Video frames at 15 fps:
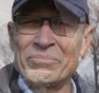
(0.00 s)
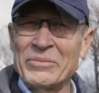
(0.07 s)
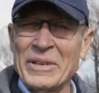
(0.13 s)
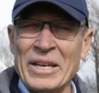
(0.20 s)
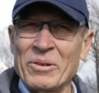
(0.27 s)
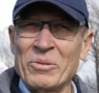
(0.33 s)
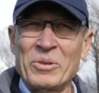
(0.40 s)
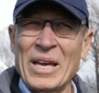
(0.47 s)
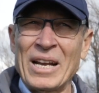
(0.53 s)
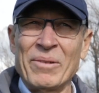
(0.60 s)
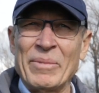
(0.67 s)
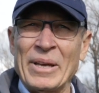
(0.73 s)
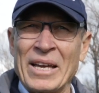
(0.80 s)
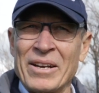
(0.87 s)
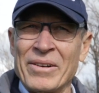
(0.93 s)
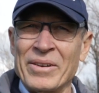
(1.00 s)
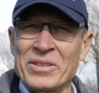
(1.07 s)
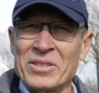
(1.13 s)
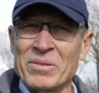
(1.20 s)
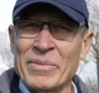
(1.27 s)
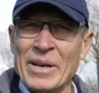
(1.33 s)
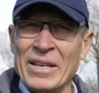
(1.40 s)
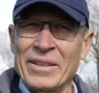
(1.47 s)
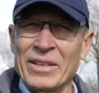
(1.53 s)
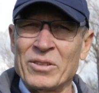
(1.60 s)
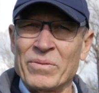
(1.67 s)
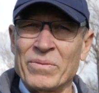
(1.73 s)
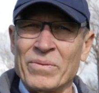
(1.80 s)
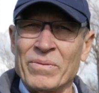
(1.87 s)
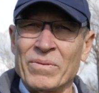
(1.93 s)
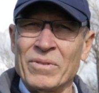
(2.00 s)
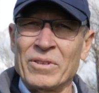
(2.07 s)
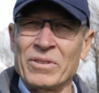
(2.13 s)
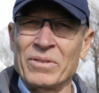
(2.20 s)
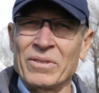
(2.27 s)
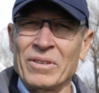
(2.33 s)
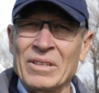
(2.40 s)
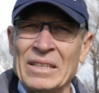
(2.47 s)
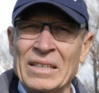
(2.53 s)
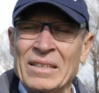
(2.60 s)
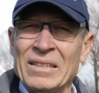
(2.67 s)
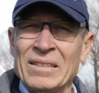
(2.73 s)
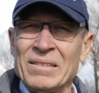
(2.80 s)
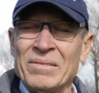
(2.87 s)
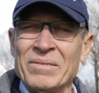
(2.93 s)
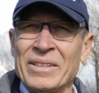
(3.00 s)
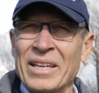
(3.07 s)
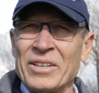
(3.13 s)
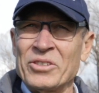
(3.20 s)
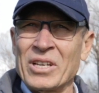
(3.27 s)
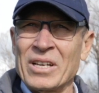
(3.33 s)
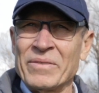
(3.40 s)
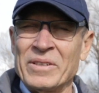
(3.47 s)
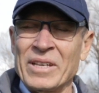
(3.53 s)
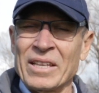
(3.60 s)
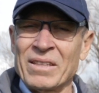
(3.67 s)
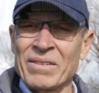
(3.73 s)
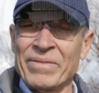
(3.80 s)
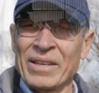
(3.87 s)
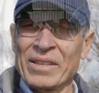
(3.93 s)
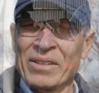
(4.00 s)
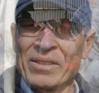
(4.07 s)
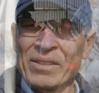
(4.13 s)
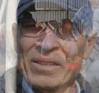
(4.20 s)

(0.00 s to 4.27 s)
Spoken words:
Yeah, it cannot be underestimated. That is without shadow of a doubt the fact that